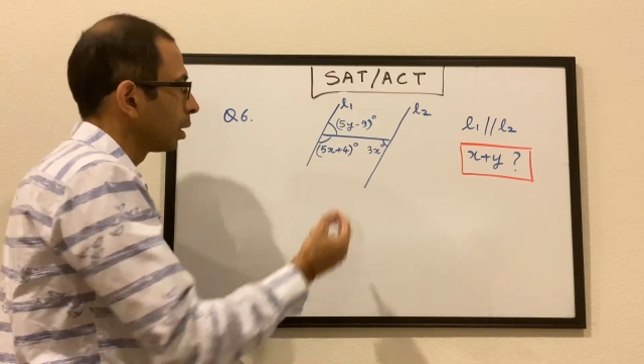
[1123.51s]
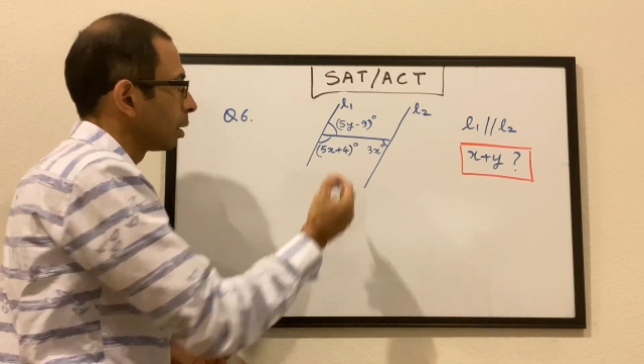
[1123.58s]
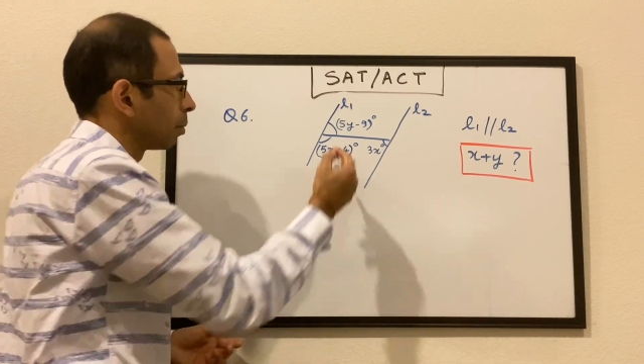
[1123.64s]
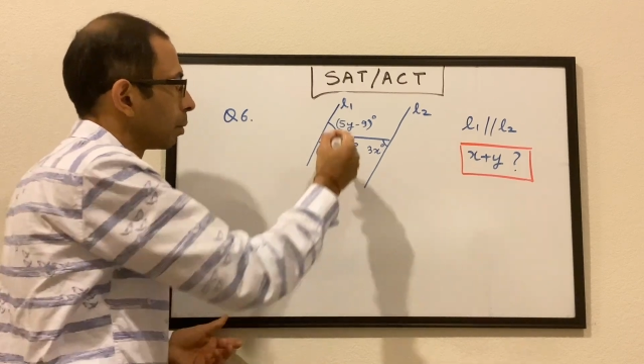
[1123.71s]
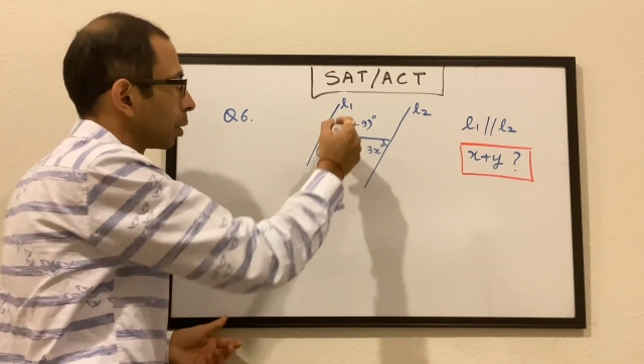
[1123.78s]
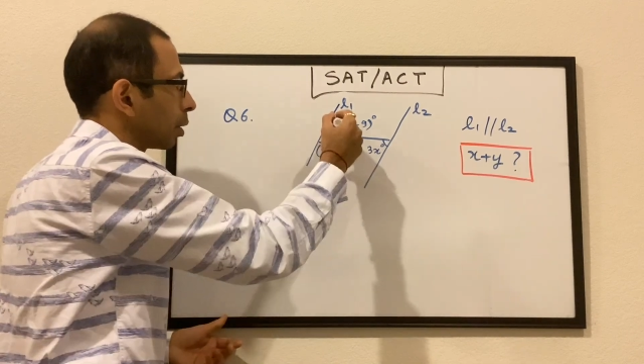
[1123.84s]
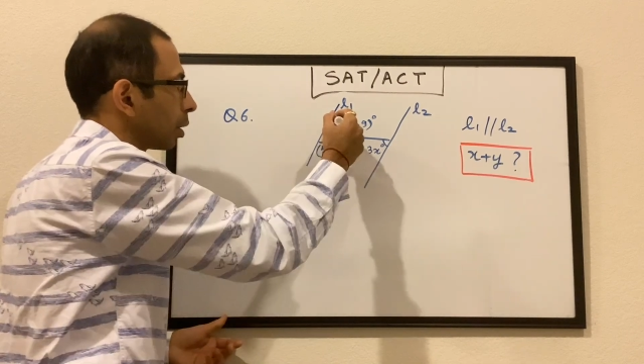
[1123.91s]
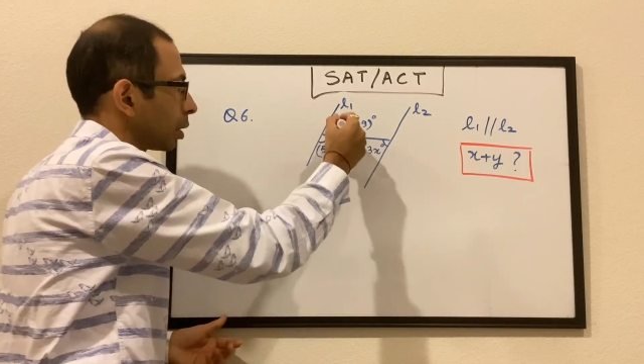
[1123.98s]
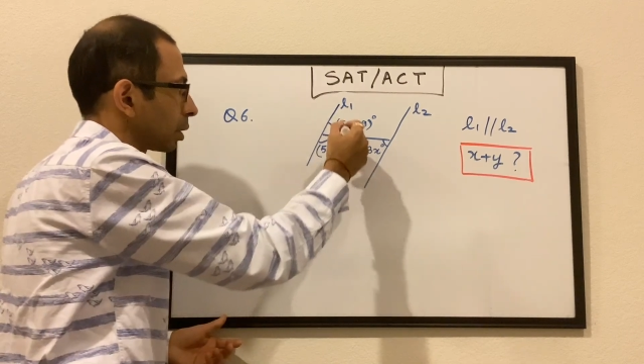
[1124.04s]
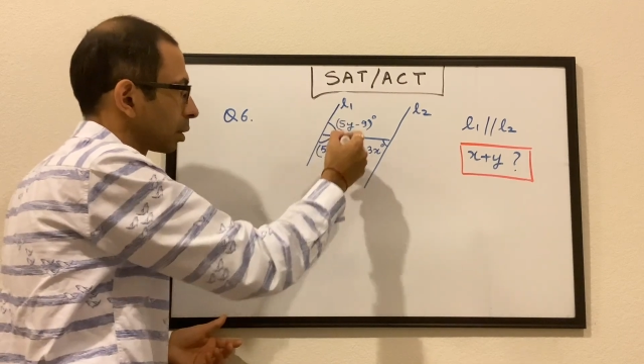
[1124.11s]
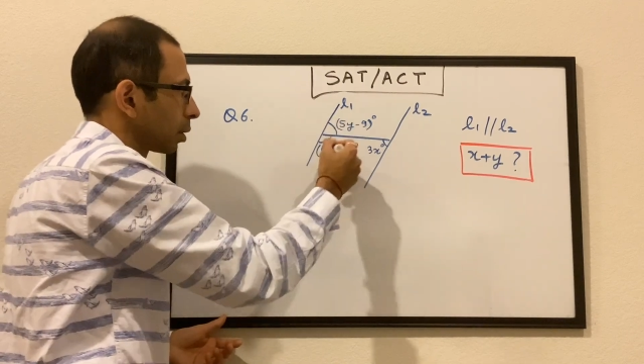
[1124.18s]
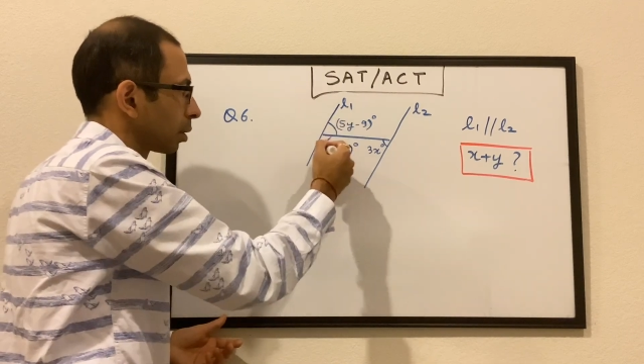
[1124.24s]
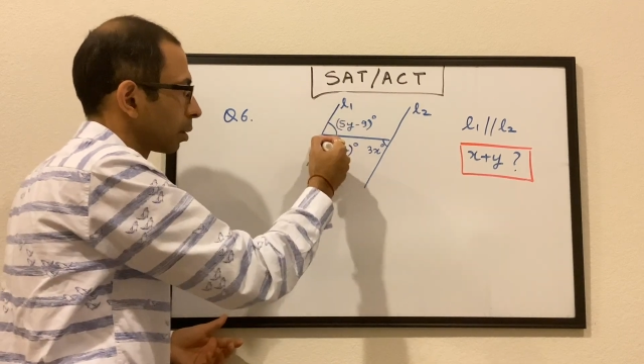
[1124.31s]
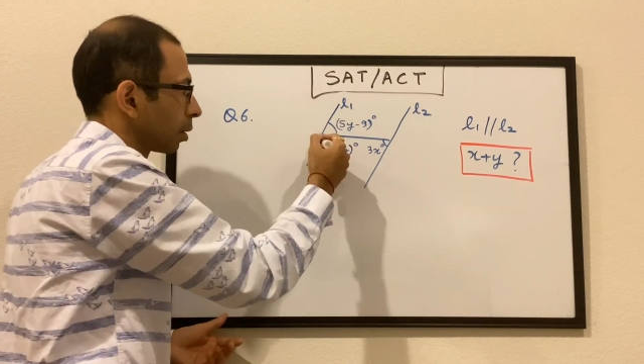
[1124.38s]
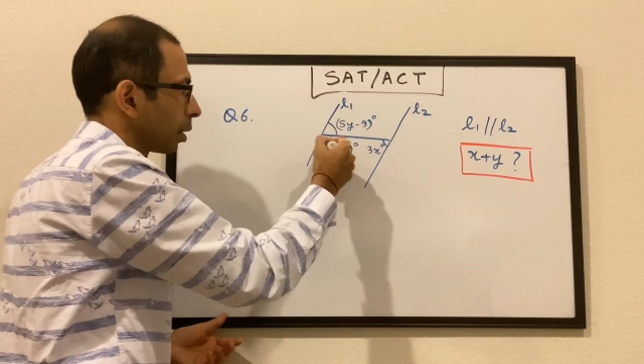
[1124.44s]
Because
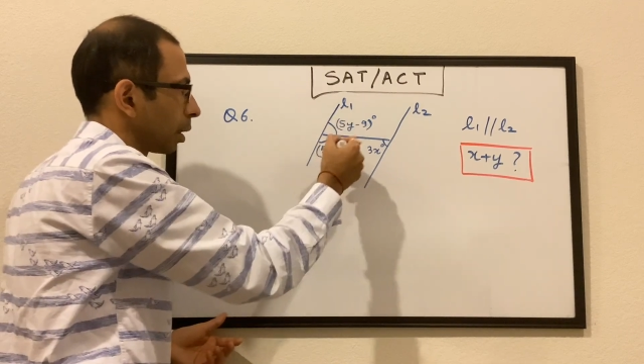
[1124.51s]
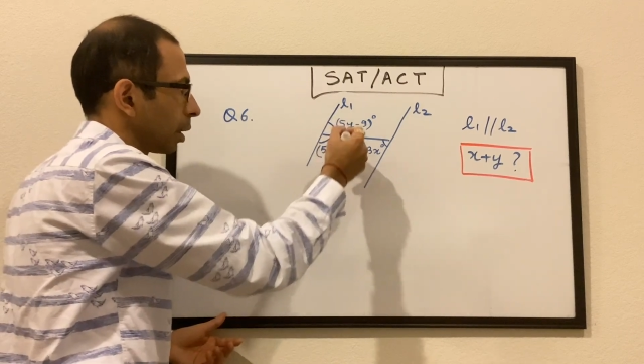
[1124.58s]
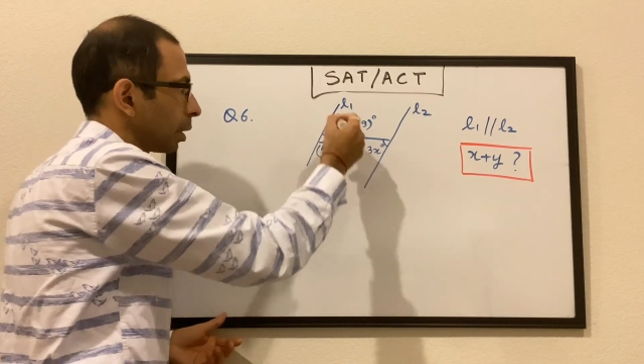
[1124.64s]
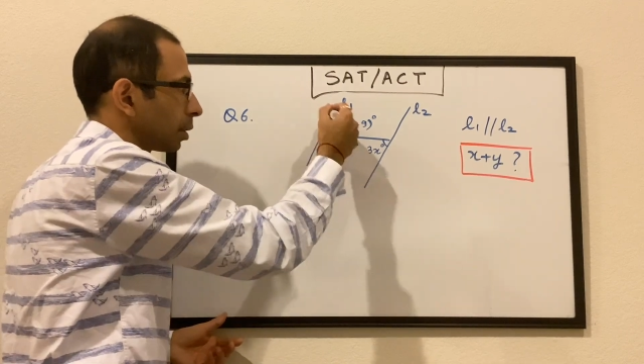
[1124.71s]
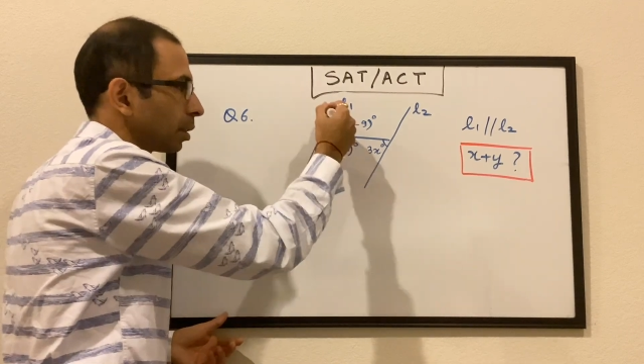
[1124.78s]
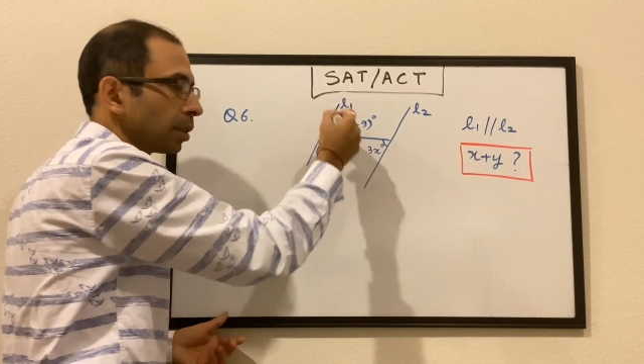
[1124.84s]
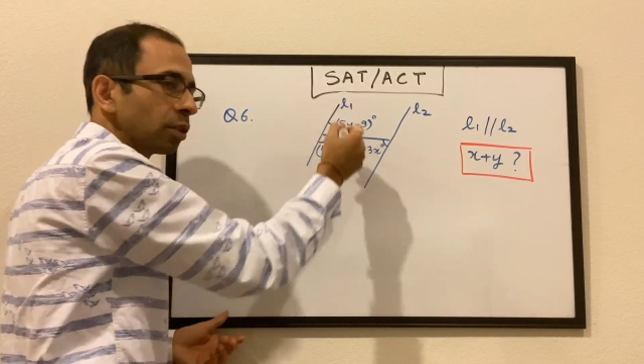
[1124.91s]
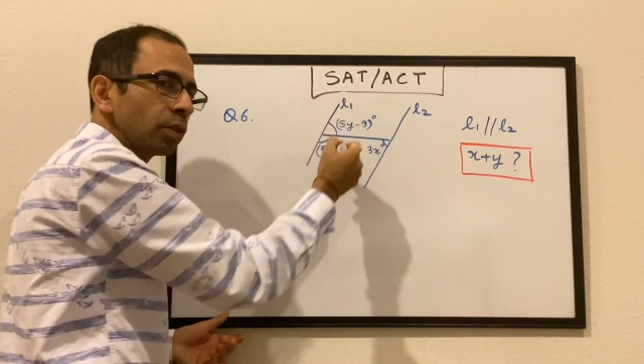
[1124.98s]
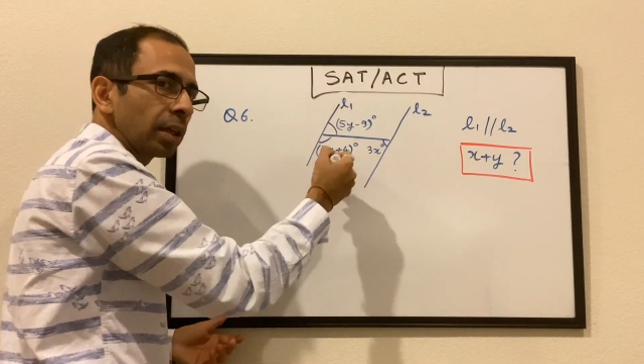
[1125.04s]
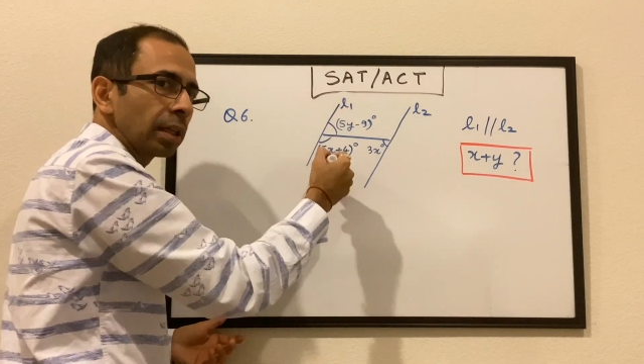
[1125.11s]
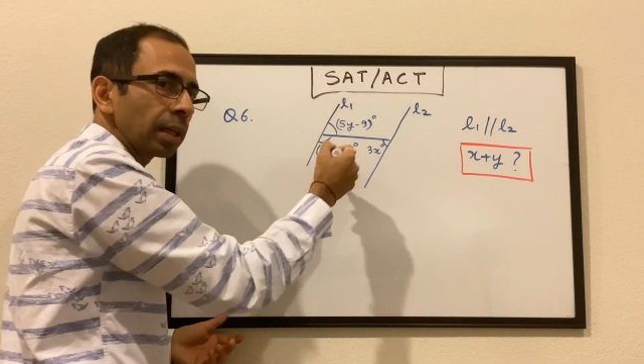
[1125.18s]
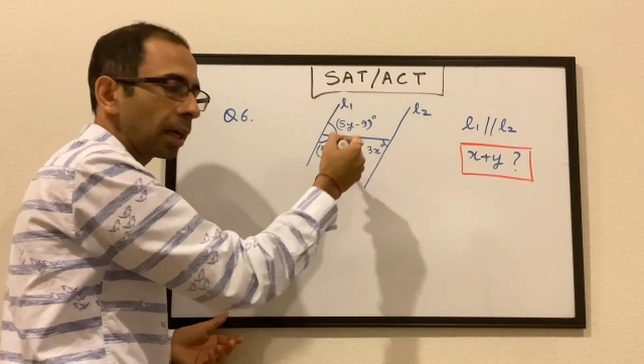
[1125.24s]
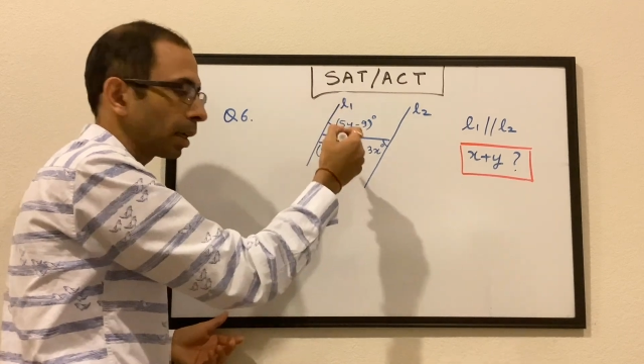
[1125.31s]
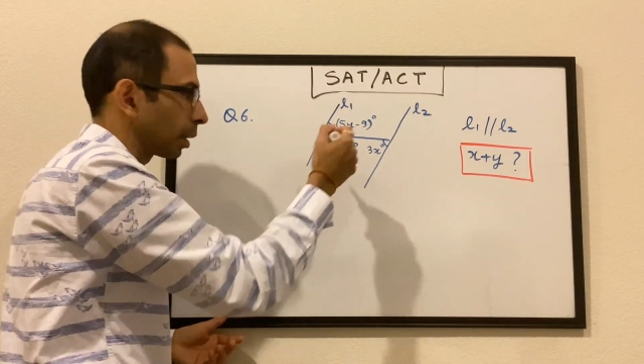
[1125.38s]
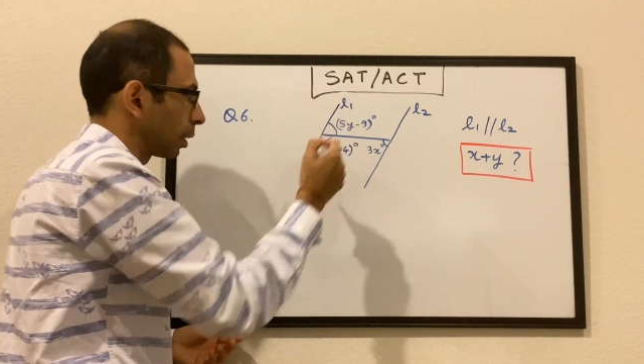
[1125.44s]
it's a straight
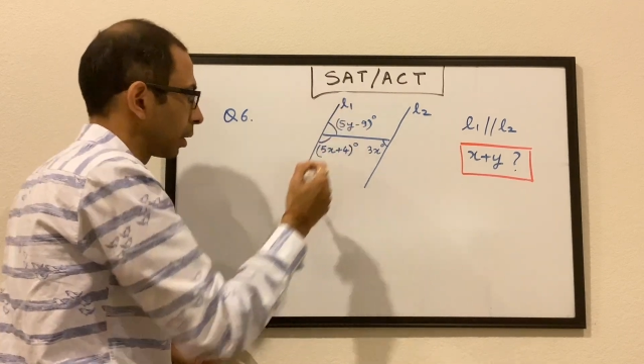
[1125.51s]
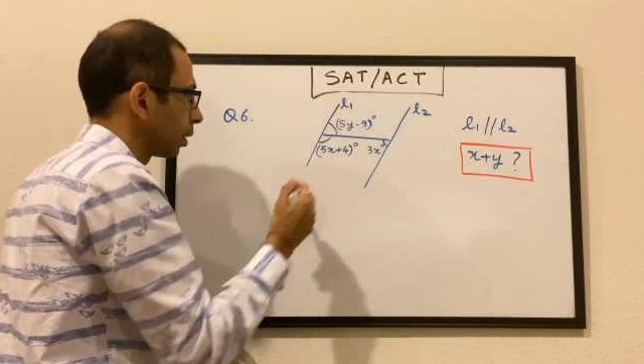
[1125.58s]
angle.